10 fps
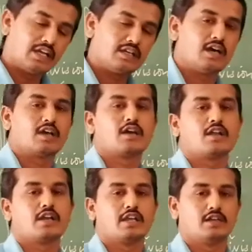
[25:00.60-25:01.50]
and
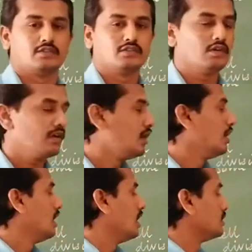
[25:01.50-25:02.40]
rRNA also,
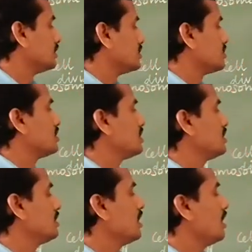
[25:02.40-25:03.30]
and the
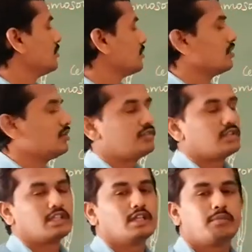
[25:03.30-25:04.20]
gene
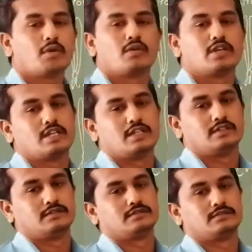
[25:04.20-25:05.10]
producing the
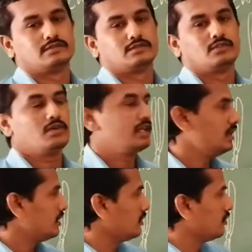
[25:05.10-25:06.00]
protein. So,
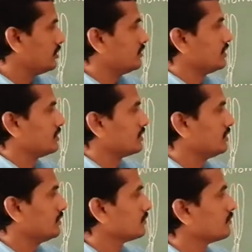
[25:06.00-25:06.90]
in this
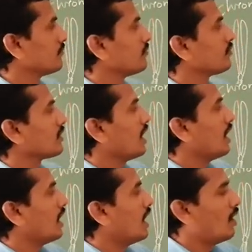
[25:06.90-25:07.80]
situation,
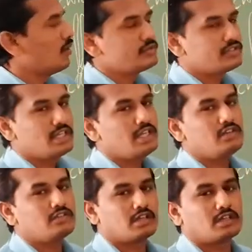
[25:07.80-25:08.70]
how
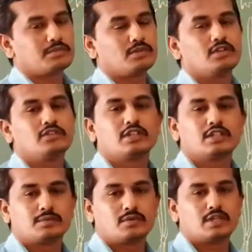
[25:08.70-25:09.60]
genes are producing
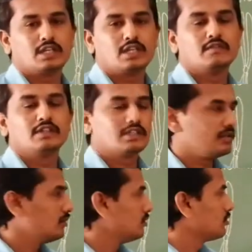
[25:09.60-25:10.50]
the protein? With the
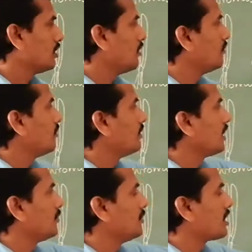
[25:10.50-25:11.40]
use of
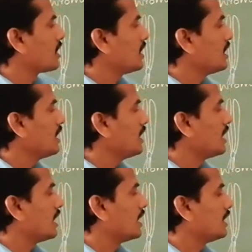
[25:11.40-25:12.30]

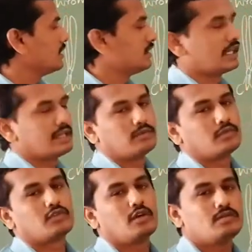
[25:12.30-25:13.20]
mRNA and the
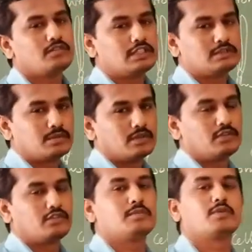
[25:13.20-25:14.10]
ribosomes which
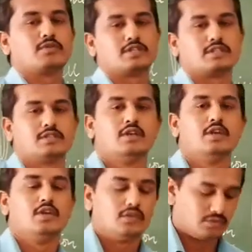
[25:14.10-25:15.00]
produce the protein.
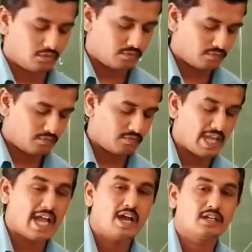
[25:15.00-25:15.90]
So,
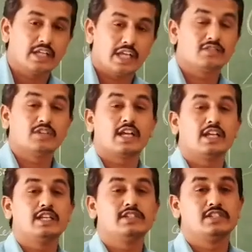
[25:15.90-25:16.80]
what
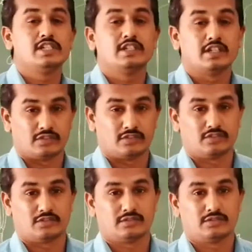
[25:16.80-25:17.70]
exactly gene
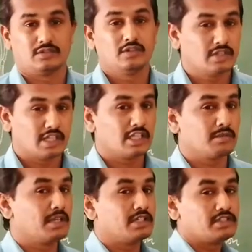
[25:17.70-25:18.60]
does is
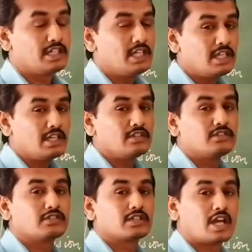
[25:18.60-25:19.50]
nothing but gene
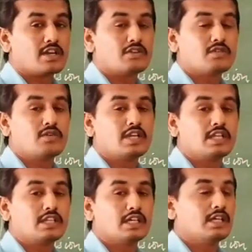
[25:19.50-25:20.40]
is
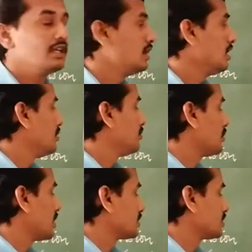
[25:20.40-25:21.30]
controlling the
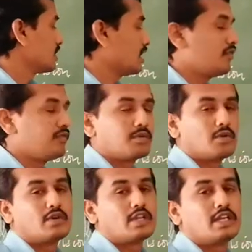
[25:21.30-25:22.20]
production of
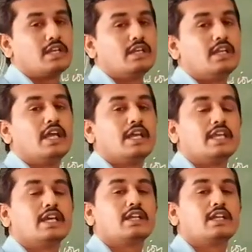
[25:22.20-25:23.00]
protein, here